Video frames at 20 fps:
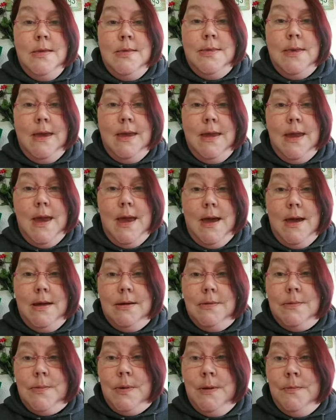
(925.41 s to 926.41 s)
They
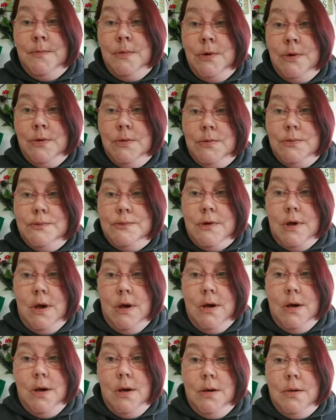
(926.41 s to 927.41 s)
had removed
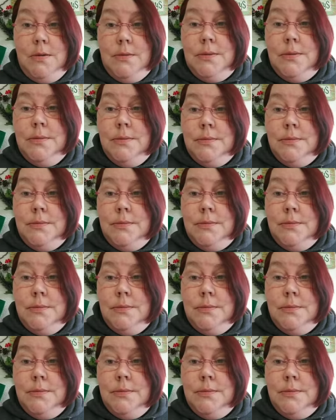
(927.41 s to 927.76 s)
all